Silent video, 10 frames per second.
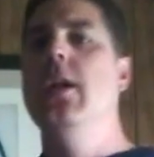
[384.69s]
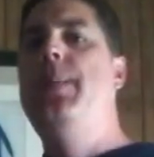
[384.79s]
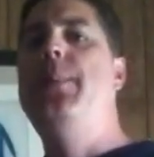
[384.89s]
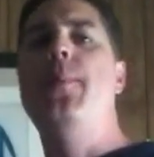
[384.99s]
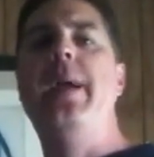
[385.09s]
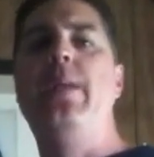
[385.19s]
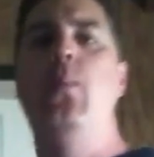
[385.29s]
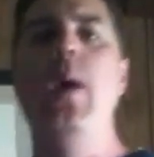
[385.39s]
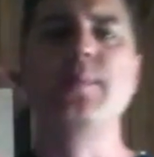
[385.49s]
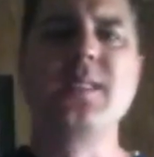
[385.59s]
People made
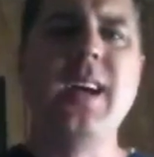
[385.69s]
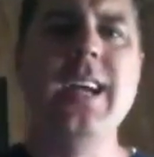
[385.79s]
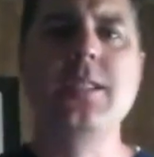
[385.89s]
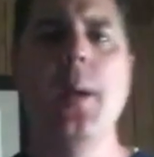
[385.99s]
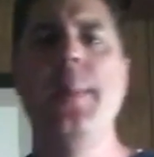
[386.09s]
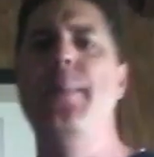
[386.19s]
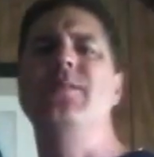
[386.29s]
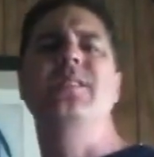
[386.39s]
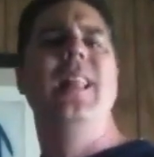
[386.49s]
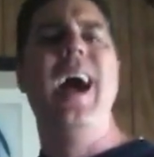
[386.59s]
websites.
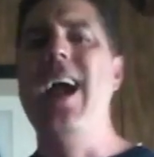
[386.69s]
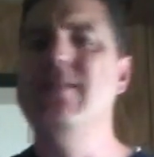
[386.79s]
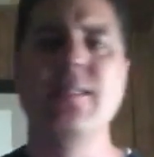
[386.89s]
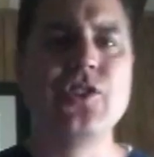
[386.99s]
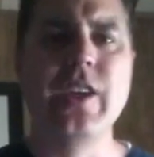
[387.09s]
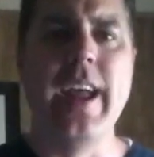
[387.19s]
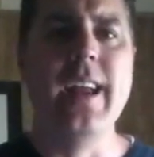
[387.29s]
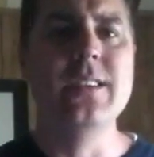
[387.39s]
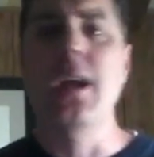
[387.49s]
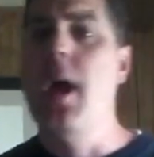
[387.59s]
People's lives have
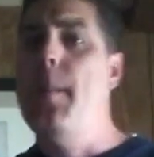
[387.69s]
changed.